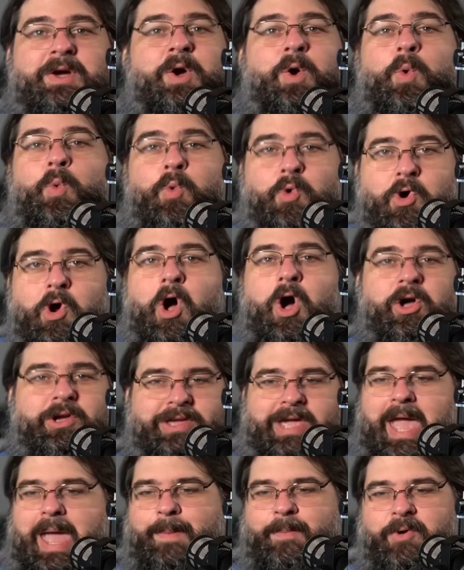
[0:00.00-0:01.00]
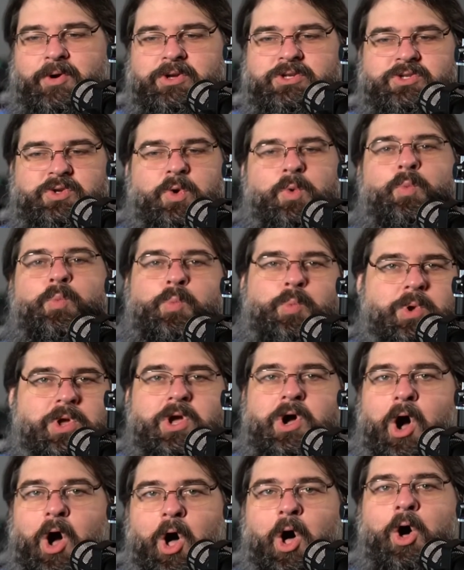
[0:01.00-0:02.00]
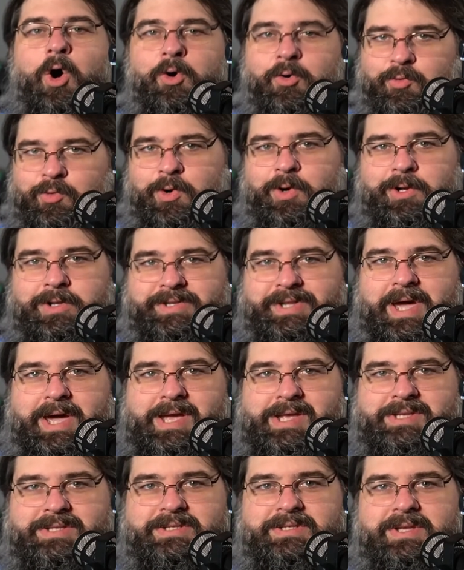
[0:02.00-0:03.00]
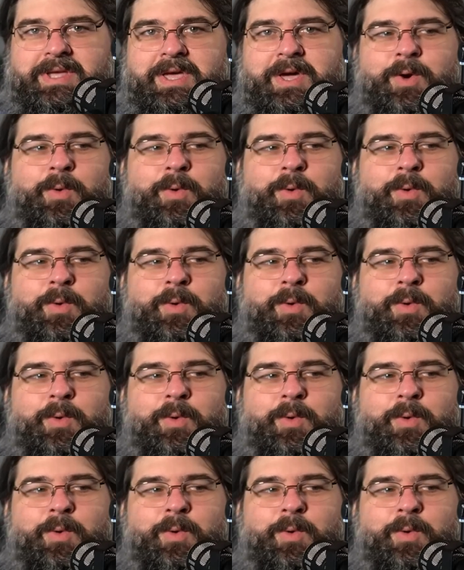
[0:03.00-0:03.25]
We're all gamers. We all roll dice.